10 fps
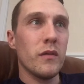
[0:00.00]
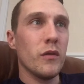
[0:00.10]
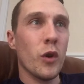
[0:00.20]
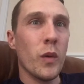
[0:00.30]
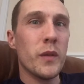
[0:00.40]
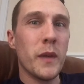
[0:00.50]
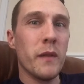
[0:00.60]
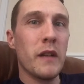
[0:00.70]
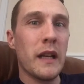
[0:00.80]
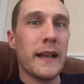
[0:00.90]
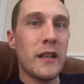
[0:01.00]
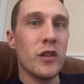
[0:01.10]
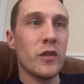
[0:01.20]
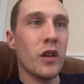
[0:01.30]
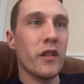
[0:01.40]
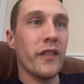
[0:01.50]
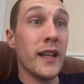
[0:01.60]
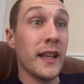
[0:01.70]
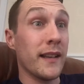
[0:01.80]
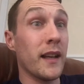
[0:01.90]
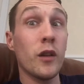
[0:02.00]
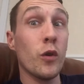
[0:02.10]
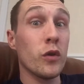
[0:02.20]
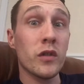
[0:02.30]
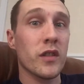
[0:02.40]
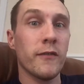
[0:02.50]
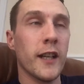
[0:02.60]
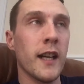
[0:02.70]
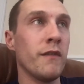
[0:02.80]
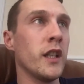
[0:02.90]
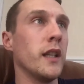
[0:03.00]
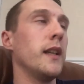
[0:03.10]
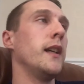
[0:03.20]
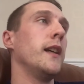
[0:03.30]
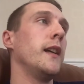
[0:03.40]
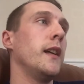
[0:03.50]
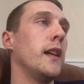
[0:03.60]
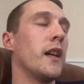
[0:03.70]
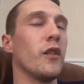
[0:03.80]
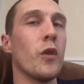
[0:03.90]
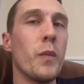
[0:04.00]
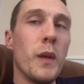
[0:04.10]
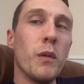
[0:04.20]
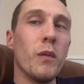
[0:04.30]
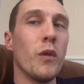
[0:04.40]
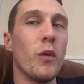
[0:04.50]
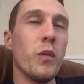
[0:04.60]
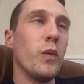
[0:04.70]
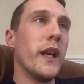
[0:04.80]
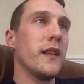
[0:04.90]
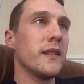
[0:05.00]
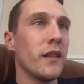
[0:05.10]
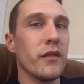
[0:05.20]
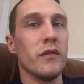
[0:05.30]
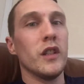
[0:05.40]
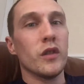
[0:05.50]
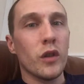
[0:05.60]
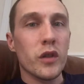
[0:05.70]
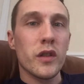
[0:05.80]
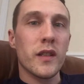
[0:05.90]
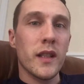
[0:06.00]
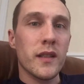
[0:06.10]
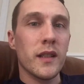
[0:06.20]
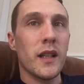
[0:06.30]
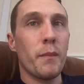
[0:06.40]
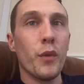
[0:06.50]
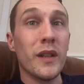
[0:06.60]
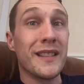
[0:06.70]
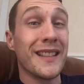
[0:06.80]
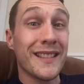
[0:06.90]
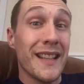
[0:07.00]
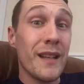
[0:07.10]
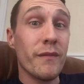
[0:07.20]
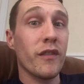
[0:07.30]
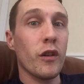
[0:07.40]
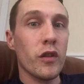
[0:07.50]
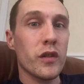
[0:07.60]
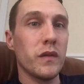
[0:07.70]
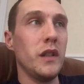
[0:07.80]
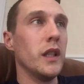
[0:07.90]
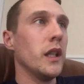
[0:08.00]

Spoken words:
always been relegation dogfight and then couldn't survive it. And I know people at Wigan, different resources, this and that, but it's the same philosophy.